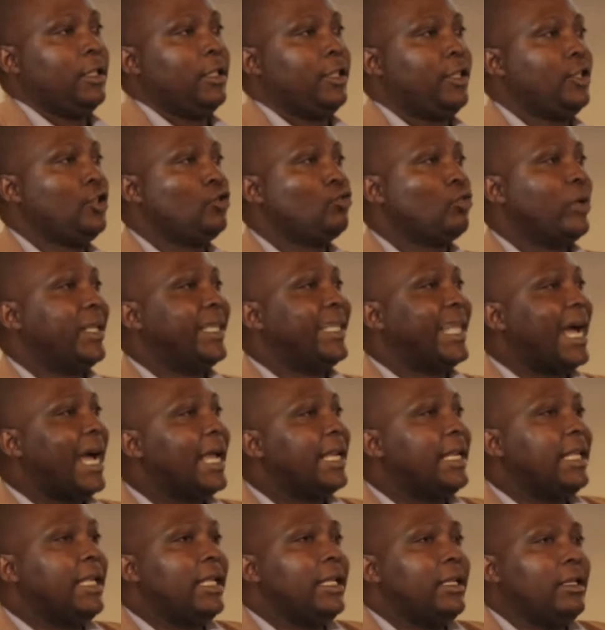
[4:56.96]
These were
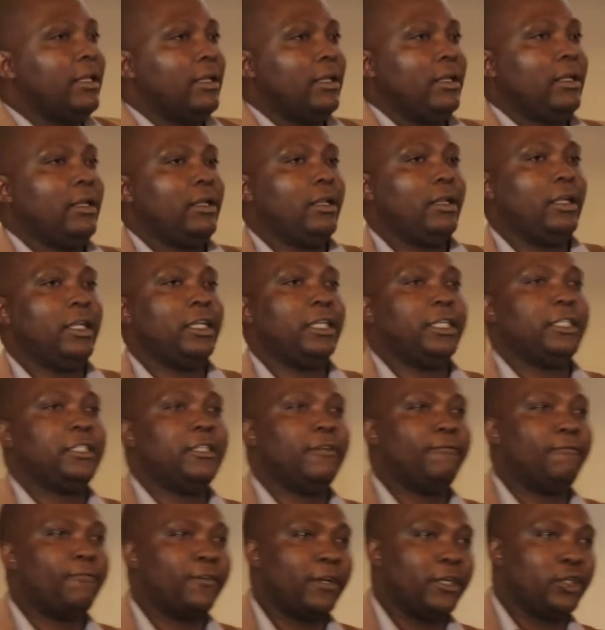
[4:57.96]
done in
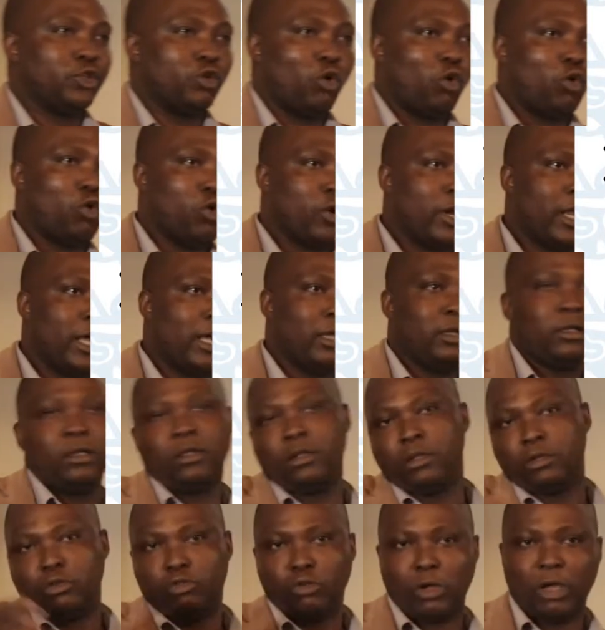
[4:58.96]
different order
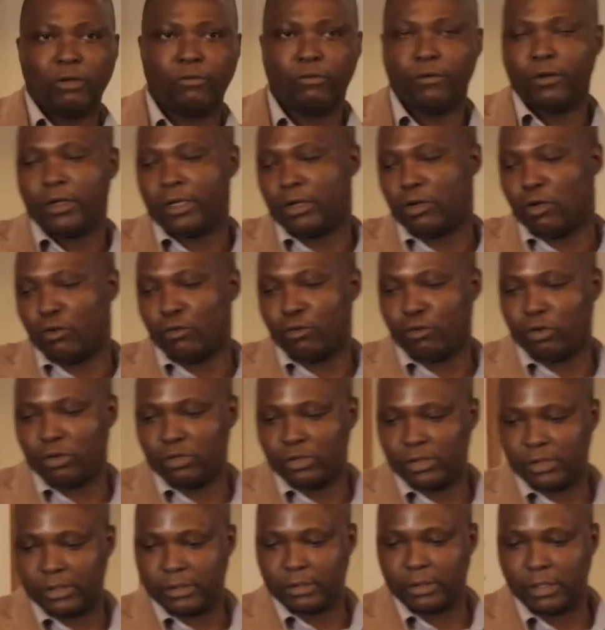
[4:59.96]
to avoid, of
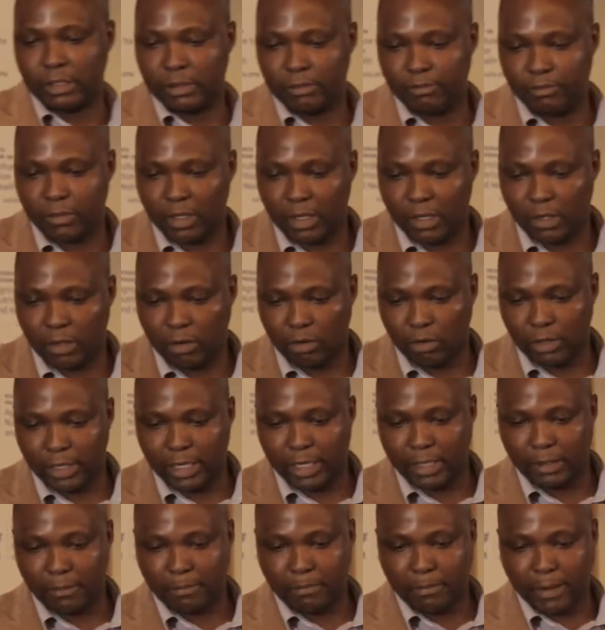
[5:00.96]
course,
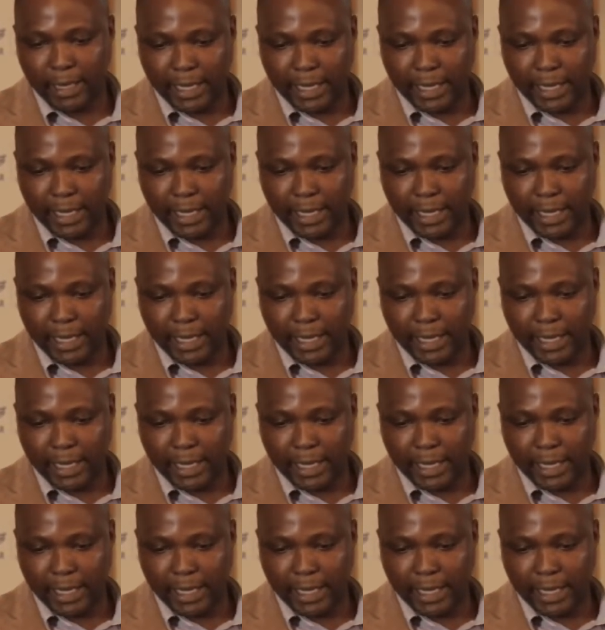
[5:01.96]
ordering